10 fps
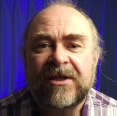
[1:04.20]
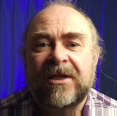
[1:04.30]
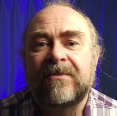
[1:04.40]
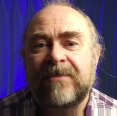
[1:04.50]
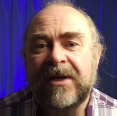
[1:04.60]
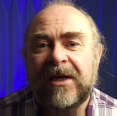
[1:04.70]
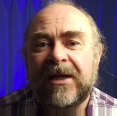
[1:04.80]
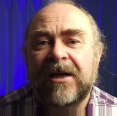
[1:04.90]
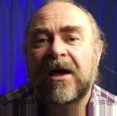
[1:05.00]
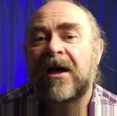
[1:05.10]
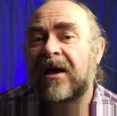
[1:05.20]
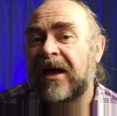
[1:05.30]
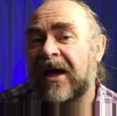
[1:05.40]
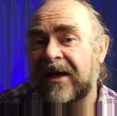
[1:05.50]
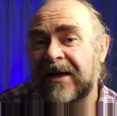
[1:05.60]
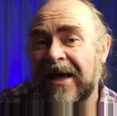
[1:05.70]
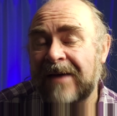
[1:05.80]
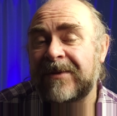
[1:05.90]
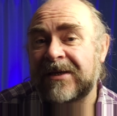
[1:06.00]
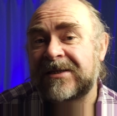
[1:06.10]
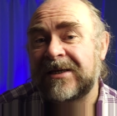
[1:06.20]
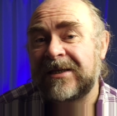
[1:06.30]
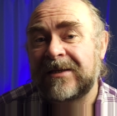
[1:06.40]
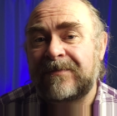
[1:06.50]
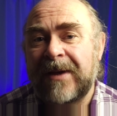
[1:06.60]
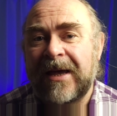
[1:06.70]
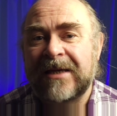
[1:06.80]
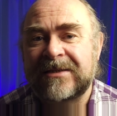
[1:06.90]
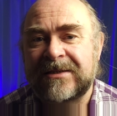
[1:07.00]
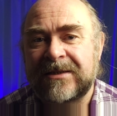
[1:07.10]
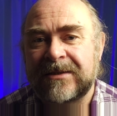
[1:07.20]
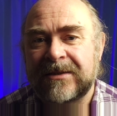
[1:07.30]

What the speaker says: that mean I had a habit in the past.